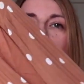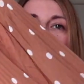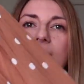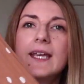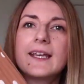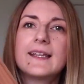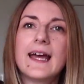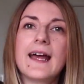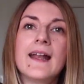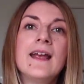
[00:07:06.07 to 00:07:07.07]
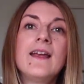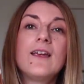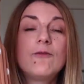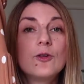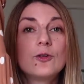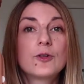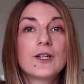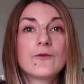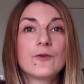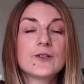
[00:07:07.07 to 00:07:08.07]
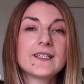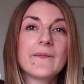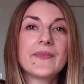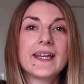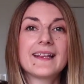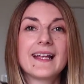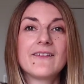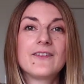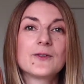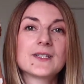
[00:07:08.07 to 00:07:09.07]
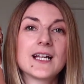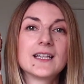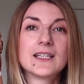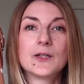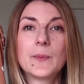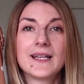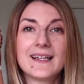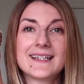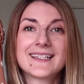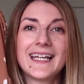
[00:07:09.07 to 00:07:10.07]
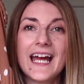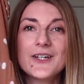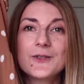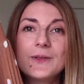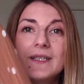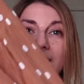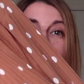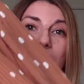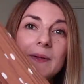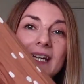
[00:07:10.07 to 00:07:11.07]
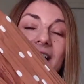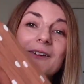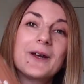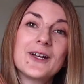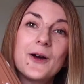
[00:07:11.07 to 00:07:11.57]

do think that if you're looking for something that feels a little bit less casual, this could be a great